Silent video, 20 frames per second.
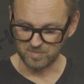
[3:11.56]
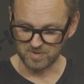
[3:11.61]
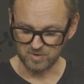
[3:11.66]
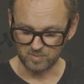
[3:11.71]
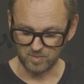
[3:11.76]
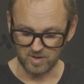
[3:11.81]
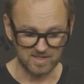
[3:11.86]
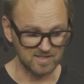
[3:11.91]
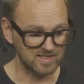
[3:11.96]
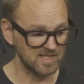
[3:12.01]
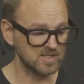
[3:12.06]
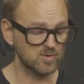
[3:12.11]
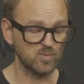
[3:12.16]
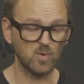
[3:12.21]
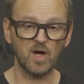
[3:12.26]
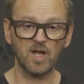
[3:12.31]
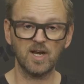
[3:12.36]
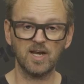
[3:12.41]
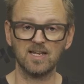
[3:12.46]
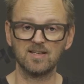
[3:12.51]
between this
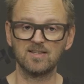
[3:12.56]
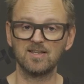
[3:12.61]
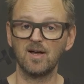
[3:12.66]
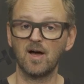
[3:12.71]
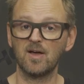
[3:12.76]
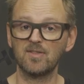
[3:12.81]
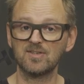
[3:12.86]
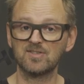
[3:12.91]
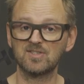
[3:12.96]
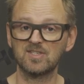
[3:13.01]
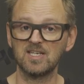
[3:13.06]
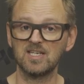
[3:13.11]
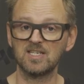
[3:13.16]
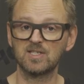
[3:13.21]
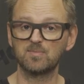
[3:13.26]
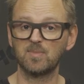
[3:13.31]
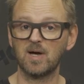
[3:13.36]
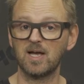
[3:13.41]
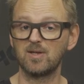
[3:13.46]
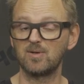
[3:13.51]
one and the other
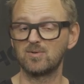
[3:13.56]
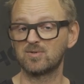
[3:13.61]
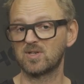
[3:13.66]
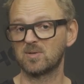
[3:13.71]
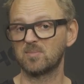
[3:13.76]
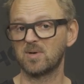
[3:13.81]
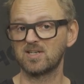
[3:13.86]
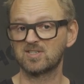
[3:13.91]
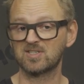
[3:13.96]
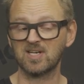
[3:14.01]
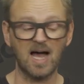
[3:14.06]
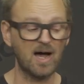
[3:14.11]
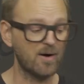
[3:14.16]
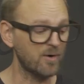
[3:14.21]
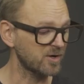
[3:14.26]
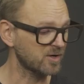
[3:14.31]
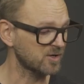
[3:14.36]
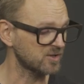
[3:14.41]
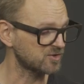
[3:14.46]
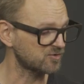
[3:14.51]
scenes by using my
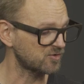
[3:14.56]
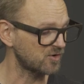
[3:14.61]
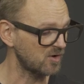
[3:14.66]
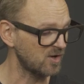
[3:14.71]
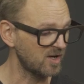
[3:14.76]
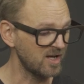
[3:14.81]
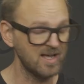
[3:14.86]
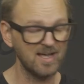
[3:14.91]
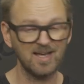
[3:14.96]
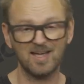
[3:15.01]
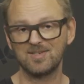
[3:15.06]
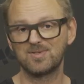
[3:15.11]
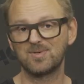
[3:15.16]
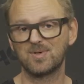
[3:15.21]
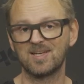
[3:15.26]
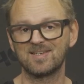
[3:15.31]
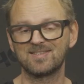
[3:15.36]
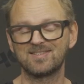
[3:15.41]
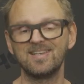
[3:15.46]
SKAARHOJ controller, as you can